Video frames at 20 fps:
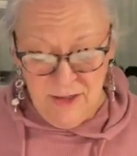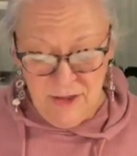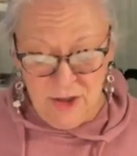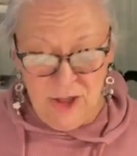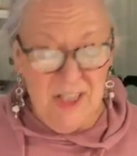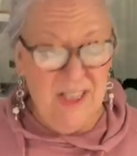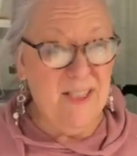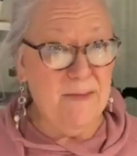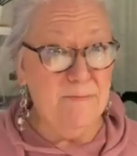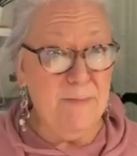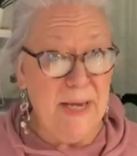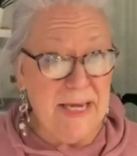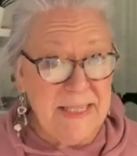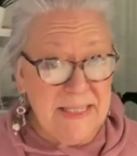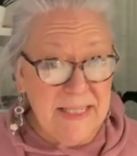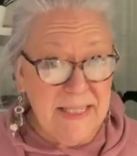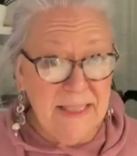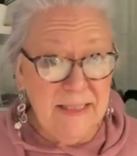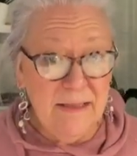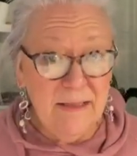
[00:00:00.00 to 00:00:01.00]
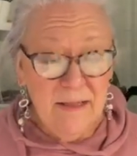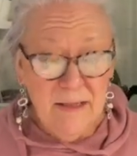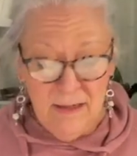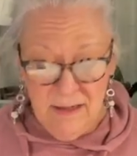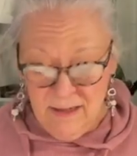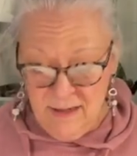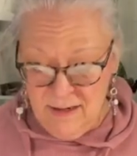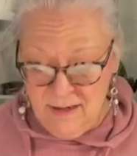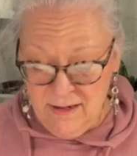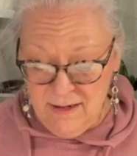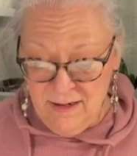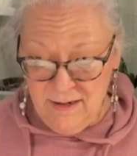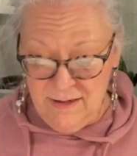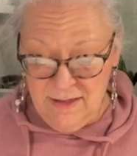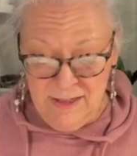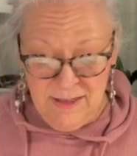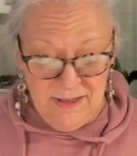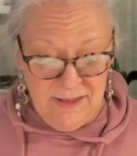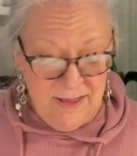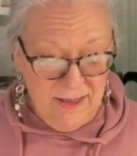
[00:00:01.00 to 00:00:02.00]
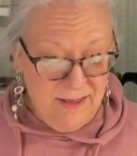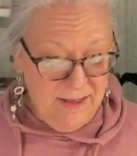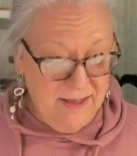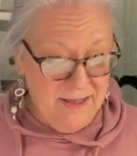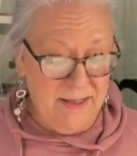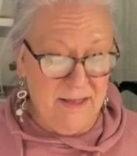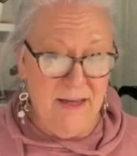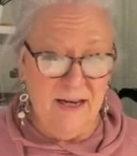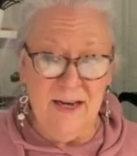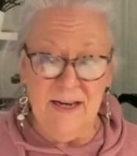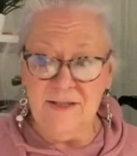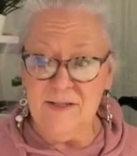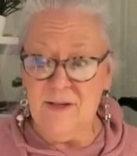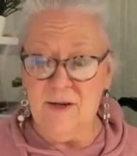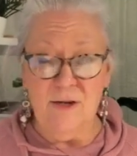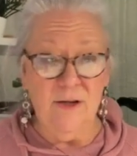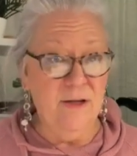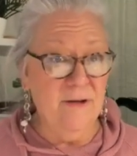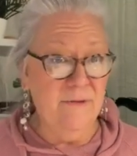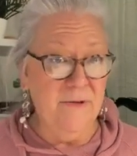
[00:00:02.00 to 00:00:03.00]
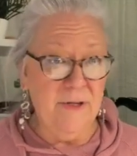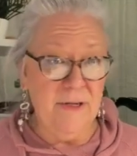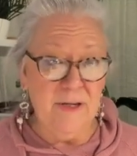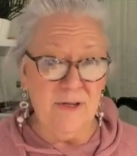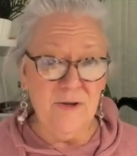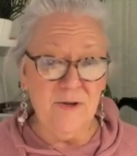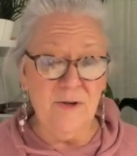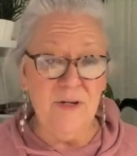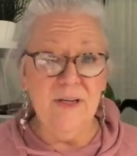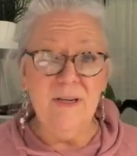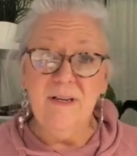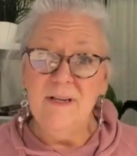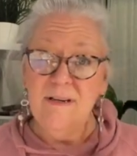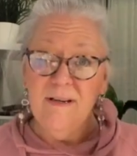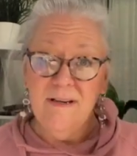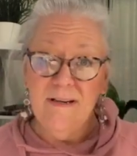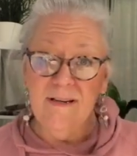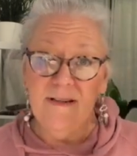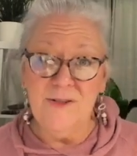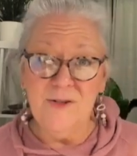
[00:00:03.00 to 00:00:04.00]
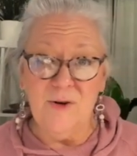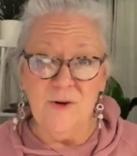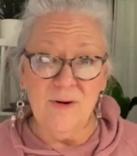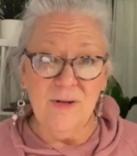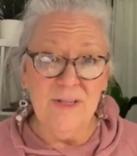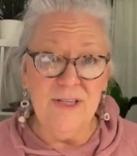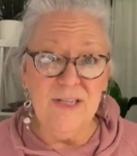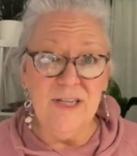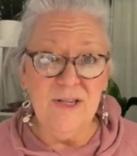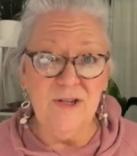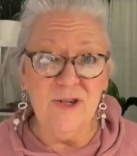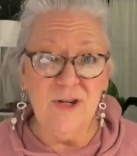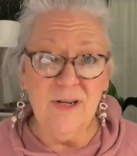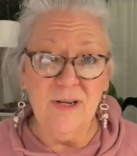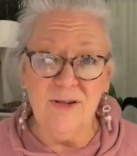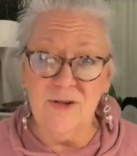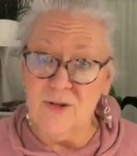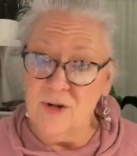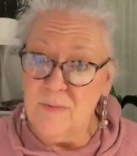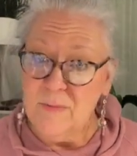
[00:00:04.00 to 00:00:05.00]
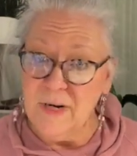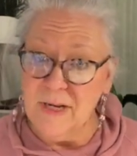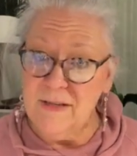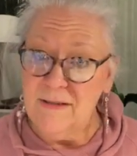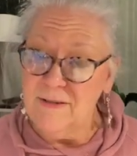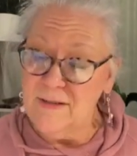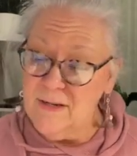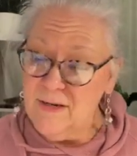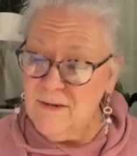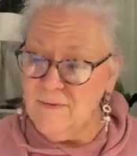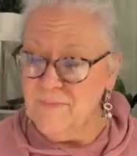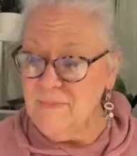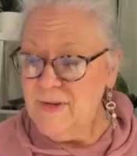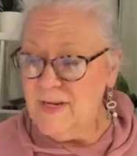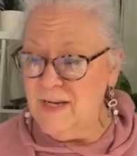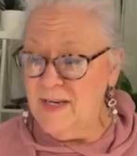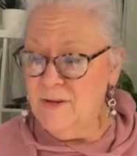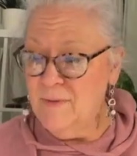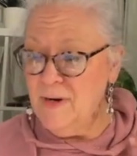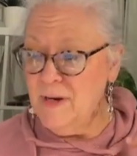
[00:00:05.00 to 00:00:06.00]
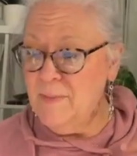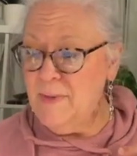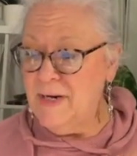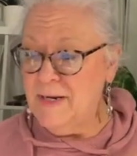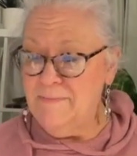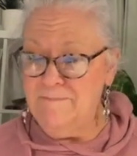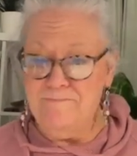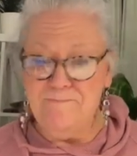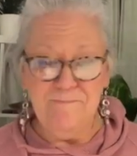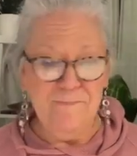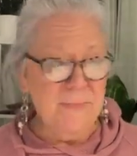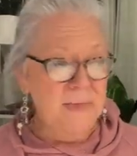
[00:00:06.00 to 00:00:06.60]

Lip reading: She's amazing and has done this class all over the country and is currently teaching in Germany. So I highly recommend it.